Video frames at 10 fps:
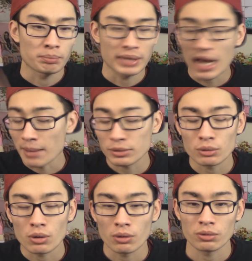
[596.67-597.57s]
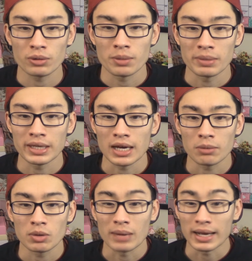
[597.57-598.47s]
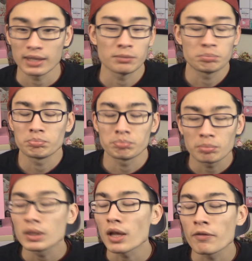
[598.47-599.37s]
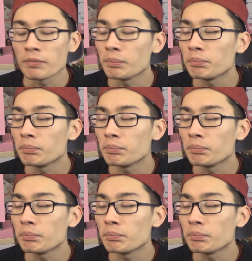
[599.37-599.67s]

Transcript: But yeah, I'm still going through their mini album. I love